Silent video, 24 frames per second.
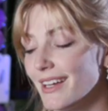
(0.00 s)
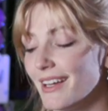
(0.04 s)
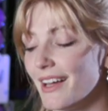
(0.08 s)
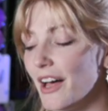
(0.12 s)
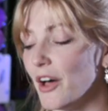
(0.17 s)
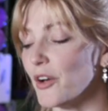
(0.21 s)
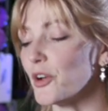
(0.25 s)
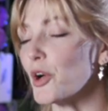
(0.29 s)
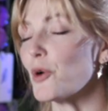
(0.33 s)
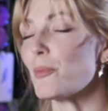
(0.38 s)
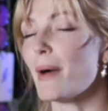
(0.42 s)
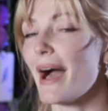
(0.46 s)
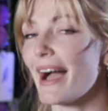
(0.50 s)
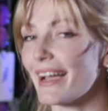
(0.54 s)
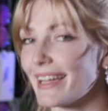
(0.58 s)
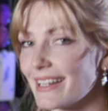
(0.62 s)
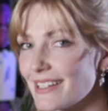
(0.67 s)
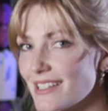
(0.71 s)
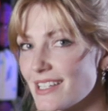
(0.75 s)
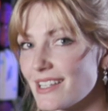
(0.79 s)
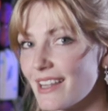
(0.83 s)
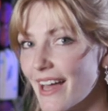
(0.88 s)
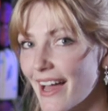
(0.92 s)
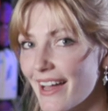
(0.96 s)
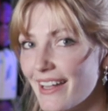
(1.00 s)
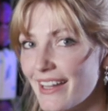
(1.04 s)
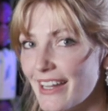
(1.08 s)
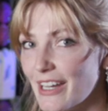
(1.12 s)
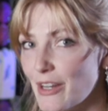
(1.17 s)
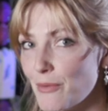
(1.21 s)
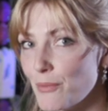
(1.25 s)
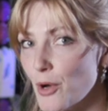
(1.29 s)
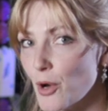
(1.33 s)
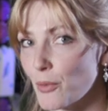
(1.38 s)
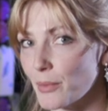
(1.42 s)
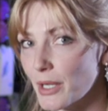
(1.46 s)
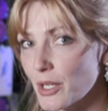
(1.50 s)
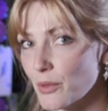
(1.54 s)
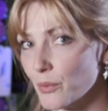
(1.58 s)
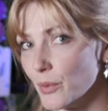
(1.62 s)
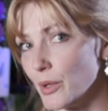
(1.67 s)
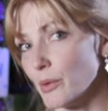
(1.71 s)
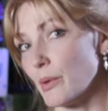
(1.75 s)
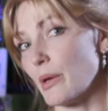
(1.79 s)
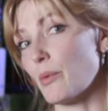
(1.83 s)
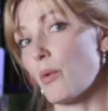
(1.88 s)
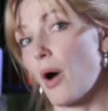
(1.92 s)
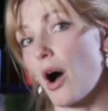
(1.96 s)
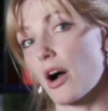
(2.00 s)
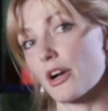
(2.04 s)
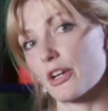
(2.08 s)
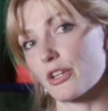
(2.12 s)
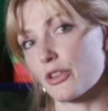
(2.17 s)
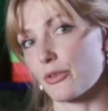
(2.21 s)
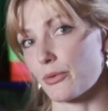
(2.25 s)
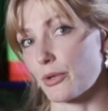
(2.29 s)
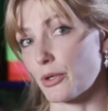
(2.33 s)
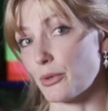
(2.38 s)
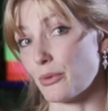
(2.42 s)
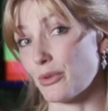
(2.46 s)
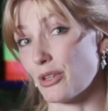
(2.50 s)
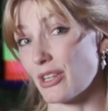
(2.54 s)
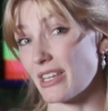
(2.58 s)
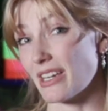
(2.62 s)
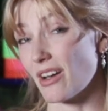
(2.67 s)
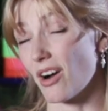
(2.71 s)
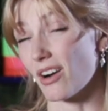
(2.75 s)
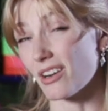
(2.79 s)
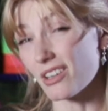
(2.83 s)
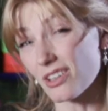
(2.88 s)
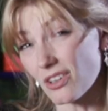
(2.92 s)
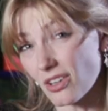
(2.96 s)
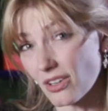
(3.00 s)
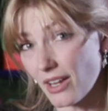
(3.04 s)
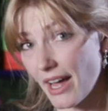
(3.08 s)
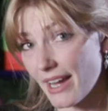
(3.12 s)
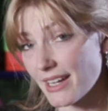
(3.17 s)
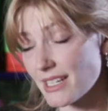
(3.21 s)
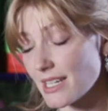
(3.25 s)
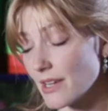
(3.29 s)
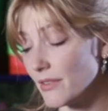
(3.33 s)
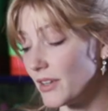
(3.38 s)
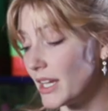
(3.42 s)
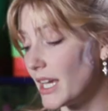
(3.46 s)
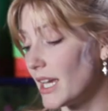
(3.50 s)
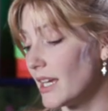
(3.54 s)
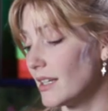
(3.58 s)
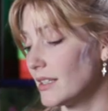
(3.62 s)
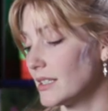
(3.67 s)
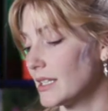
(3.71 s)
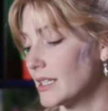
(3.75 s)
I'll go back into that in a moment when we walk through the article activity.